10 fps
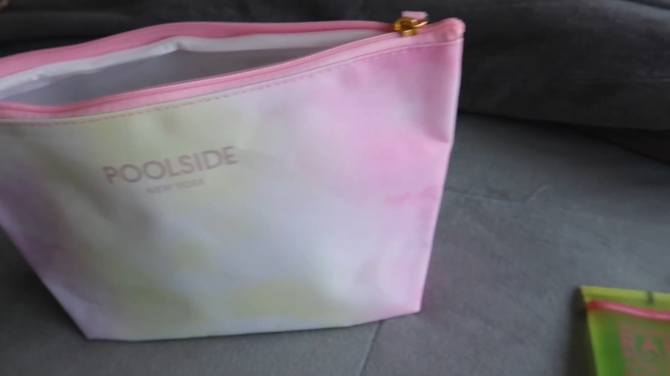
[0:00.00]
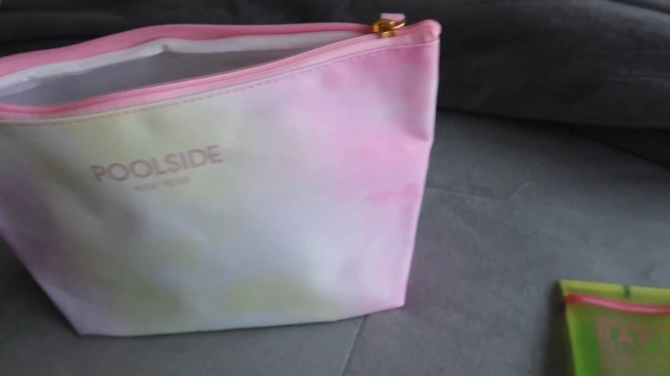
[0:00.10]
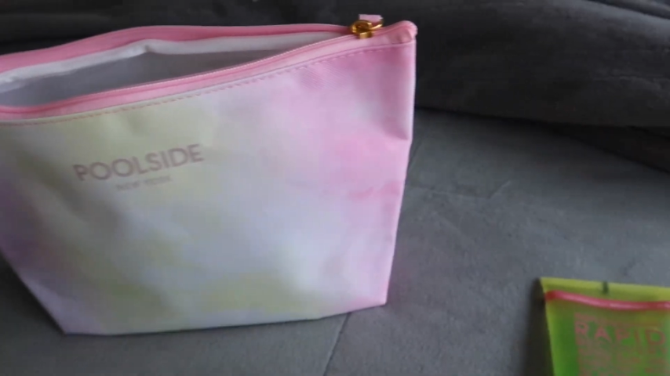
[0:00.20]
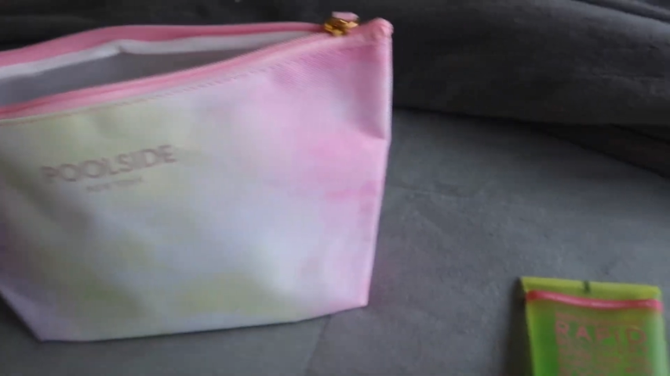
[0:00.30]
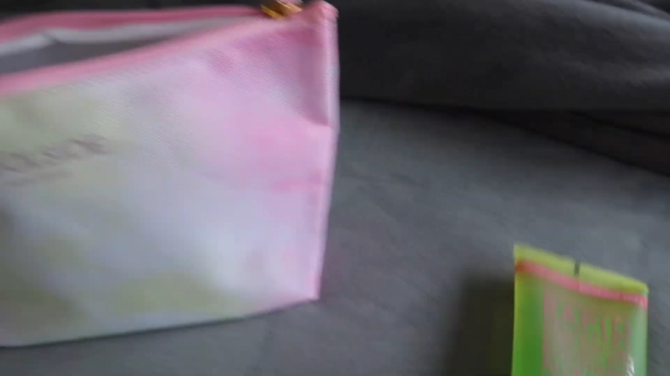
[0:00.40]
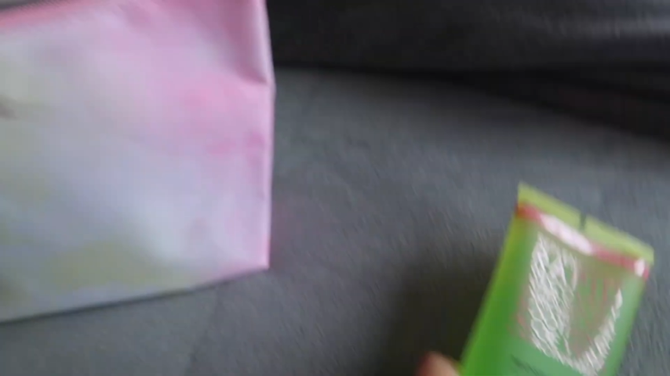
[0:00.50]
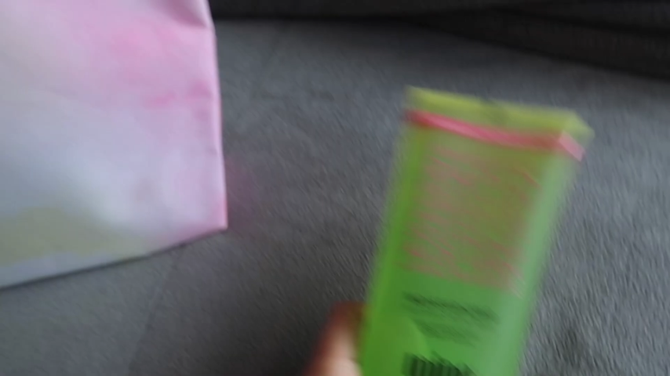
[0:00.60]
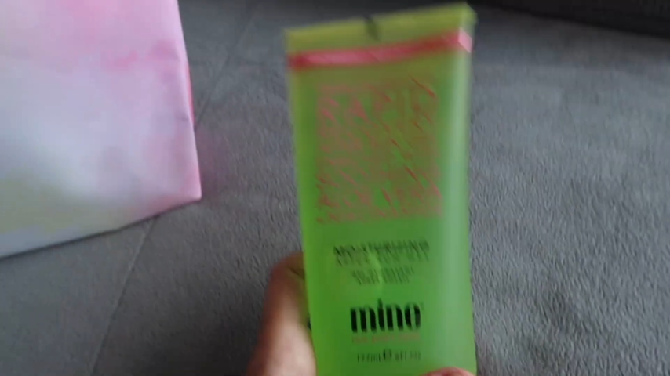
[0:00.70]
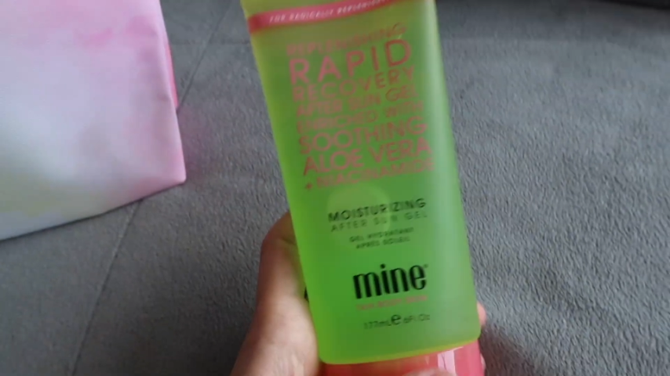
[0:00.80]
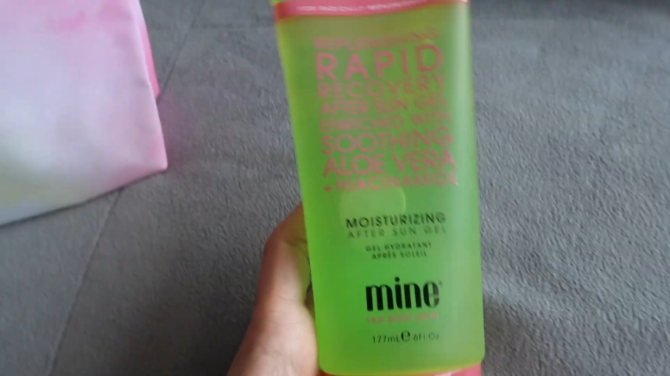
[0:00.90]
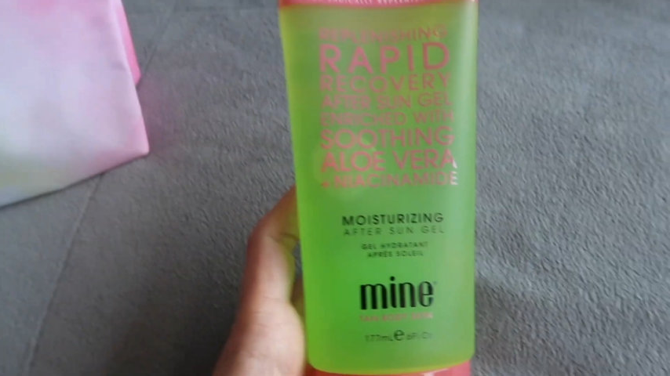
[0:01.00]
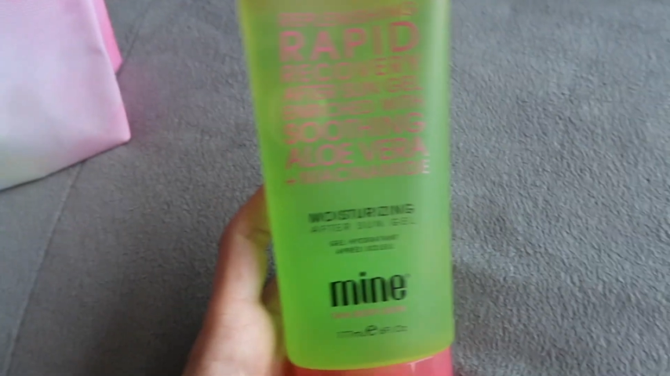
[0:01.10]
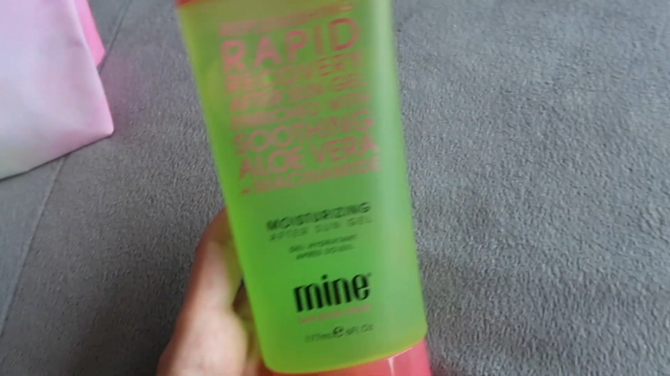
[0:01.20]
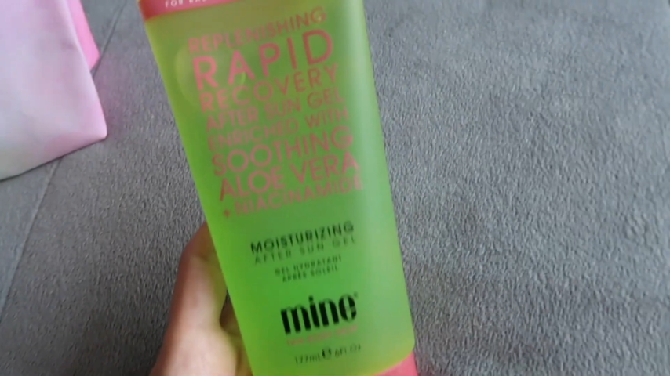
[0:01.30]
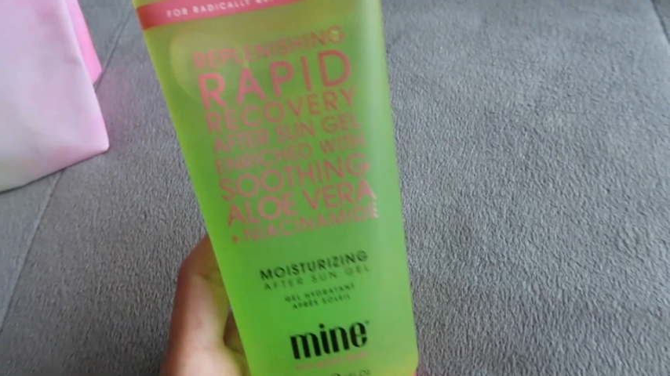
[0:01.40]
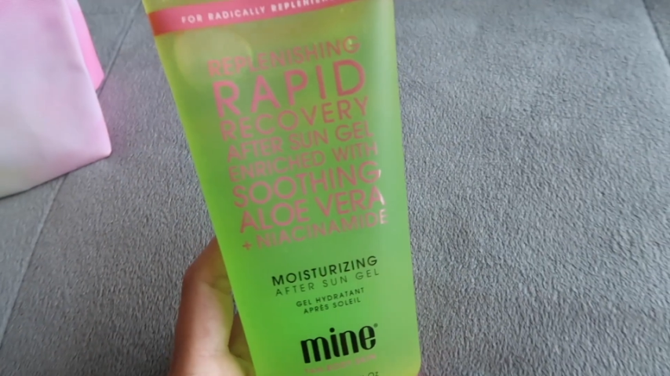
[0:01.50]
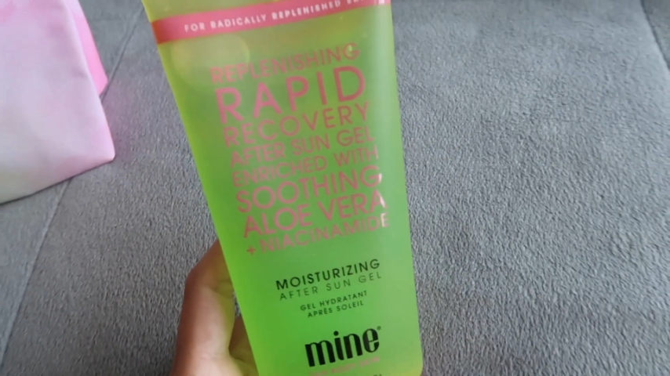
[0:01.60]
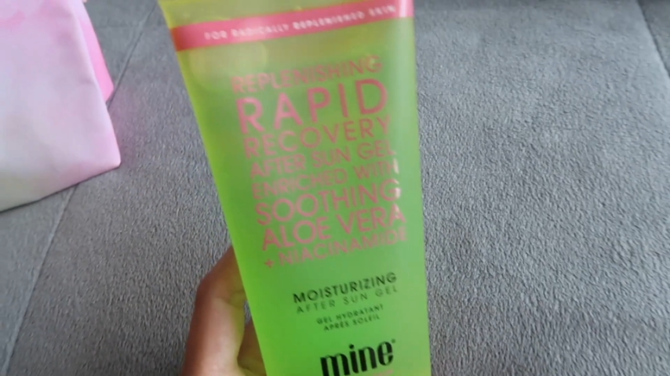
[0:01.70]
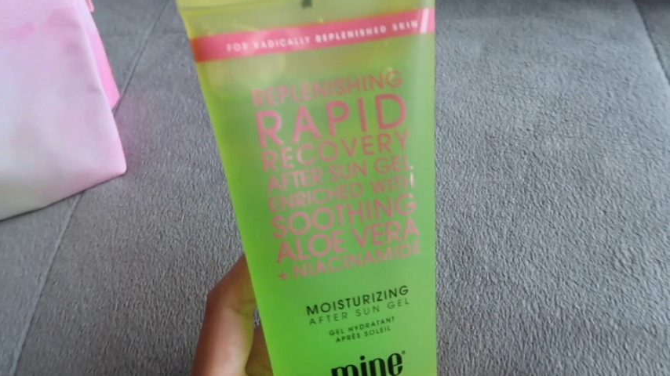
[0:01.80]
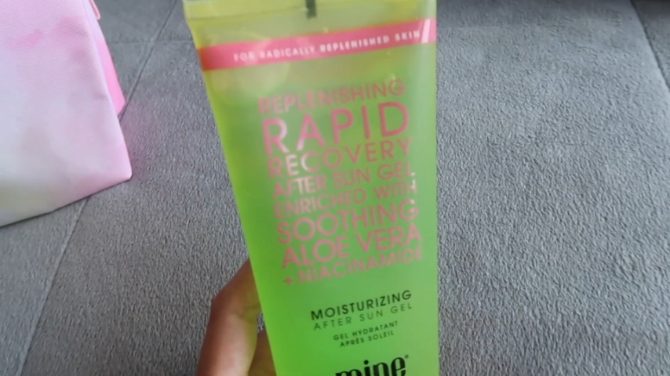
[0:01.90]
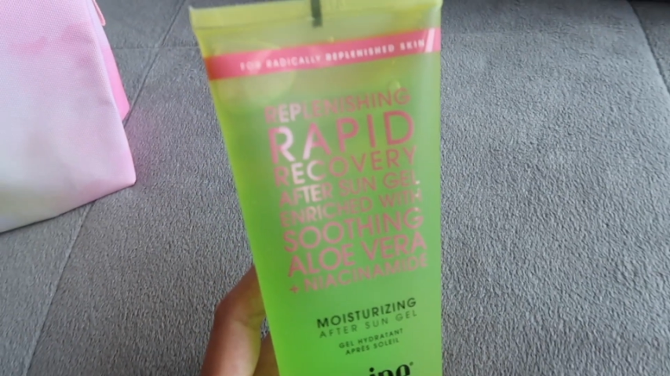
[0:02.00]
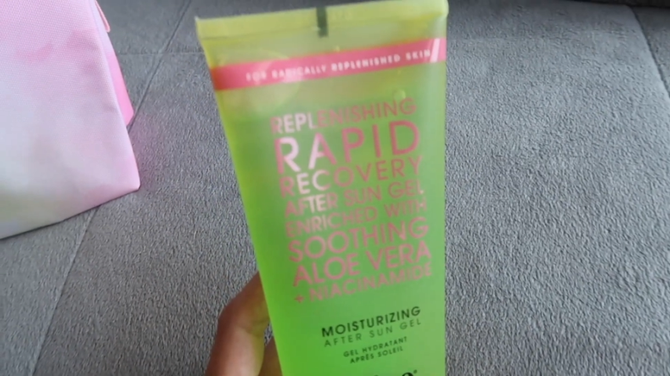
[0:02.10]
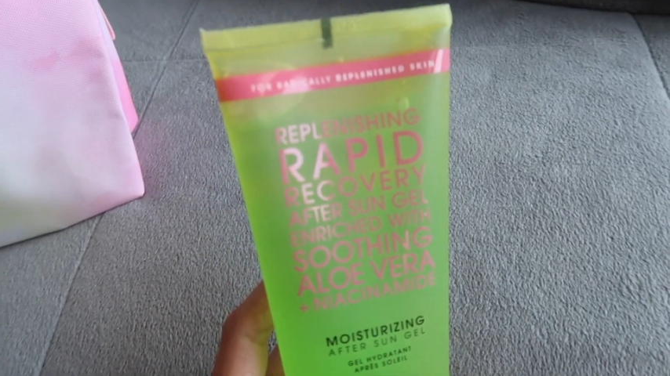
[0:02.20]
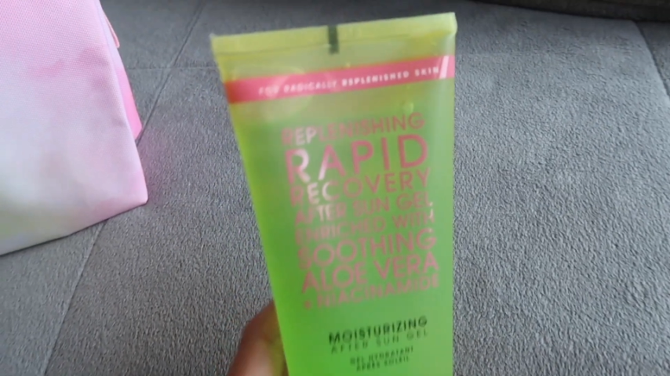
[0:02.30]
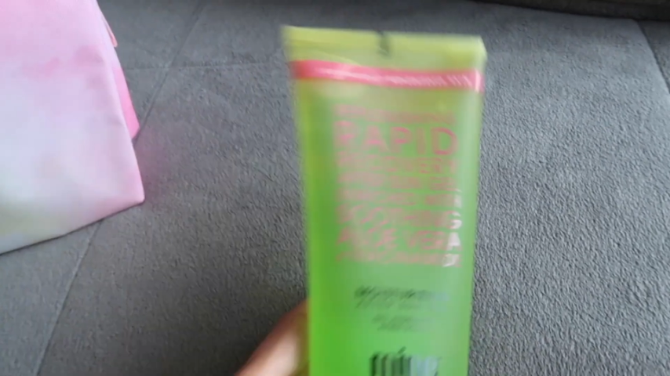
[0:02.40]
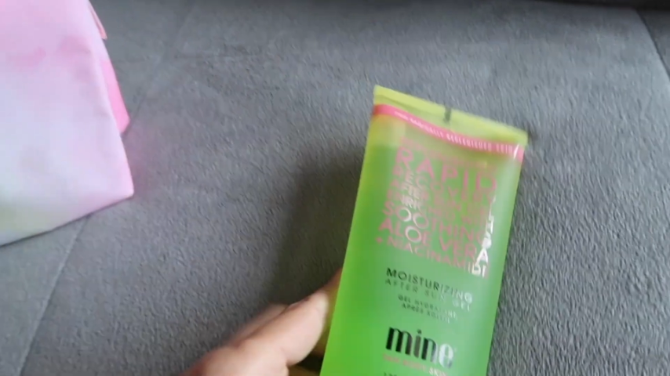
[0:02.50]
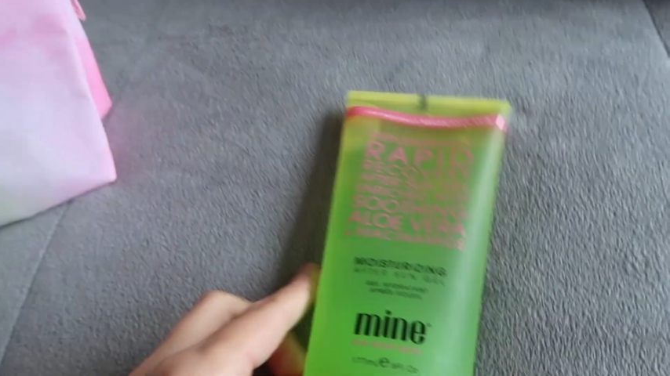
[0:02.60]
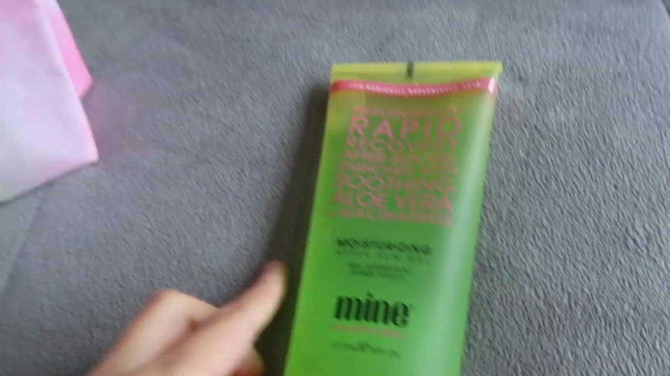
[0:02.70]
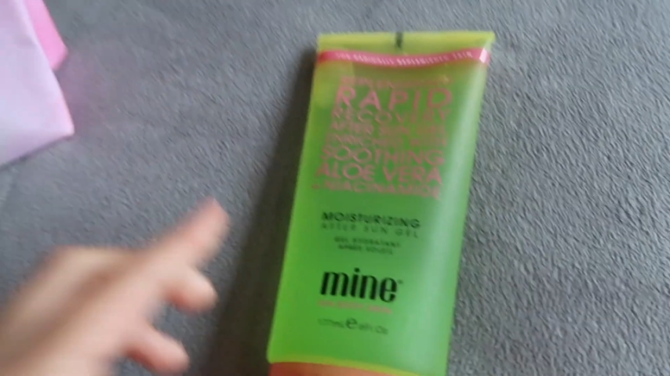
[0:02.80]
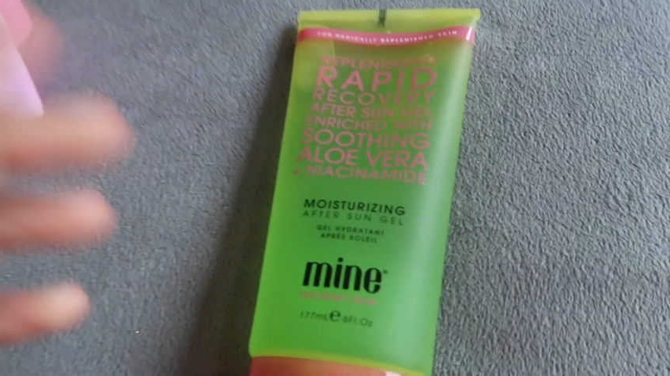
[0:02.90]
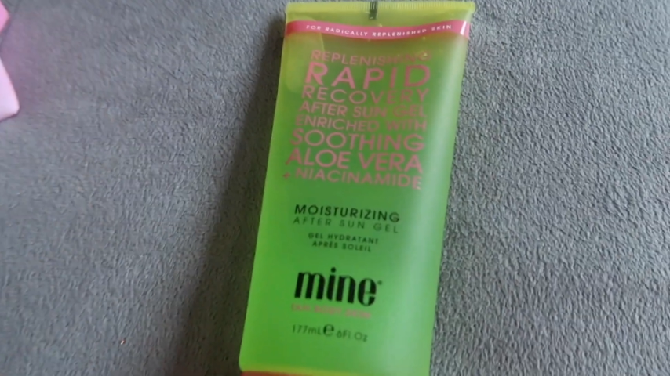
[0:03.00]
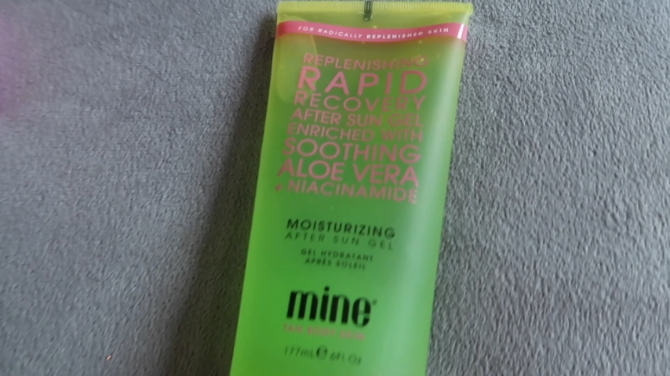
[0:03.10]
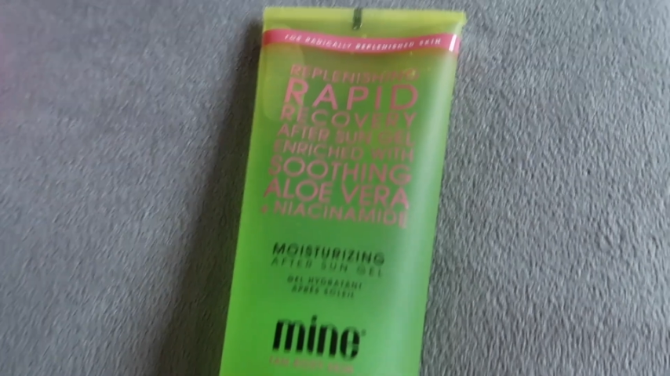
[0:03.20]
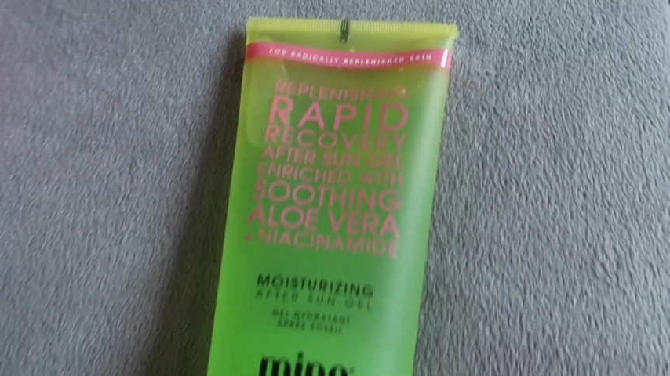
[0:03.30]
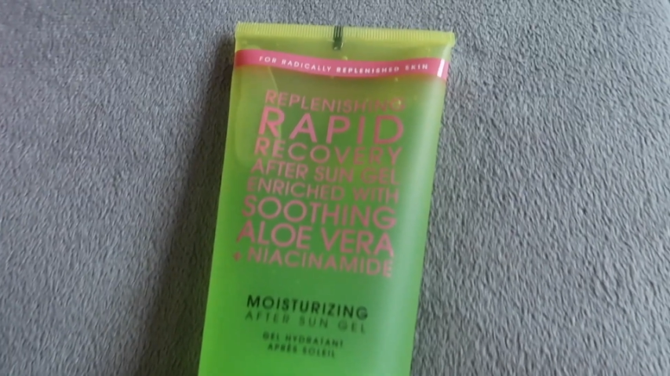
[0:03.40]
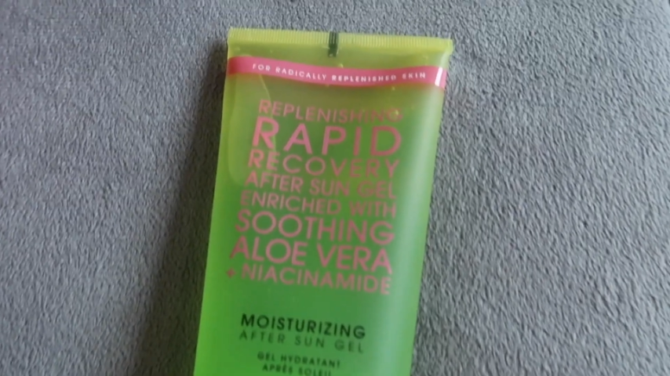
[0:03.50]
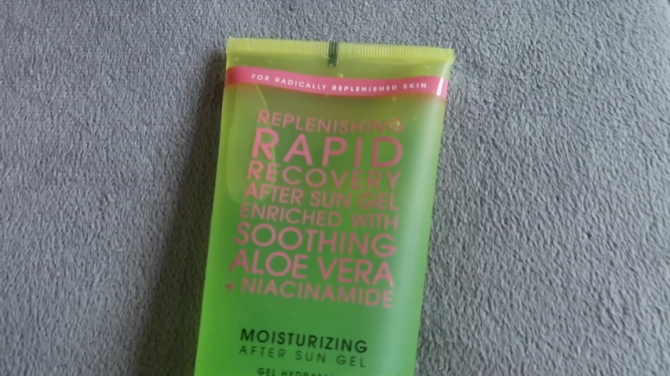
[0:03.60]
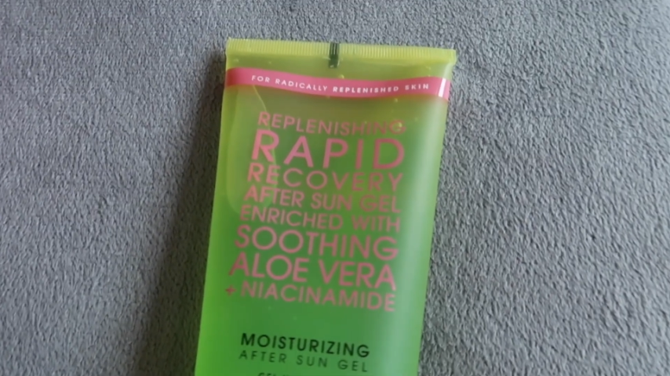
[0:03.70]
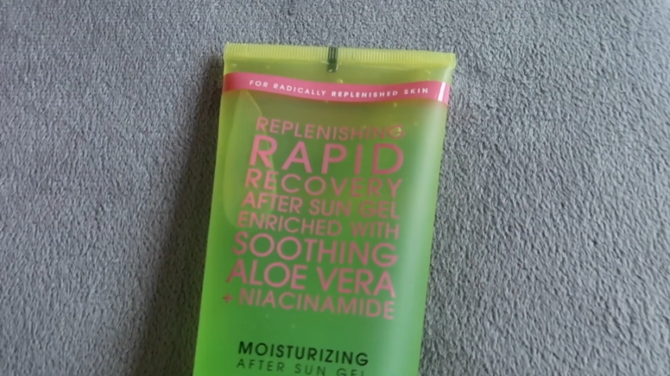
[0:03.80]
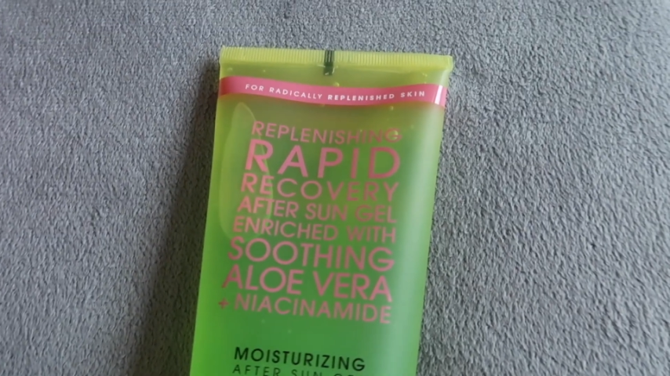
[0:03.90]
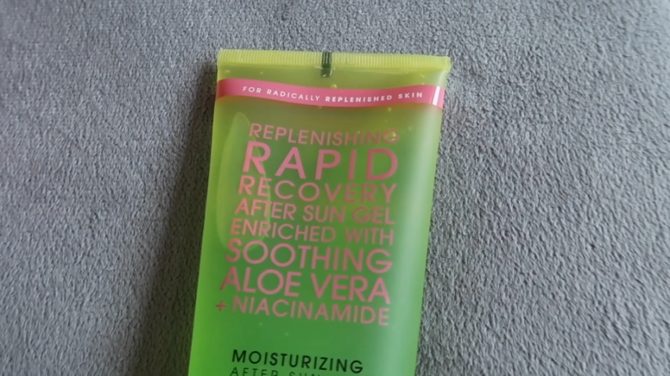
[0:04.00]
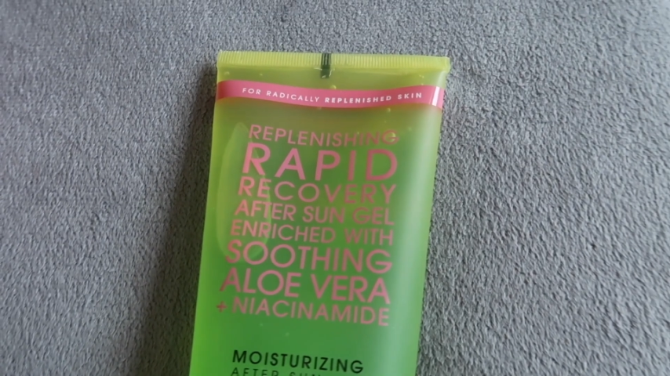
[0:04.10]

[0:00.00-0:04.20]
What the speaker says: No face is visible, so there are no lips to read.